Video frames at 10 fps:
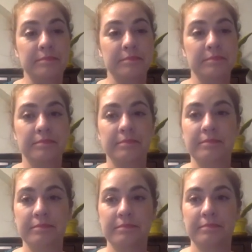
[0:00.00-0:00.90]

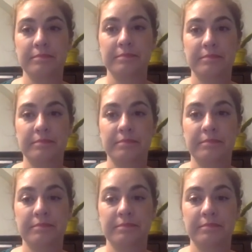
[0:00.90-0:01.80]

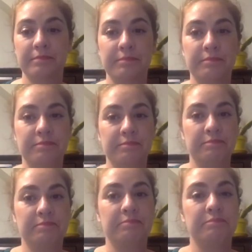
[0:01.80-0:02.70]

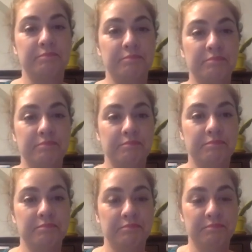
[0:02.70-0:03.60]

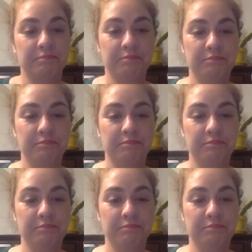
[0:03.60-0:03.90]
No words are spoken by the person on screen.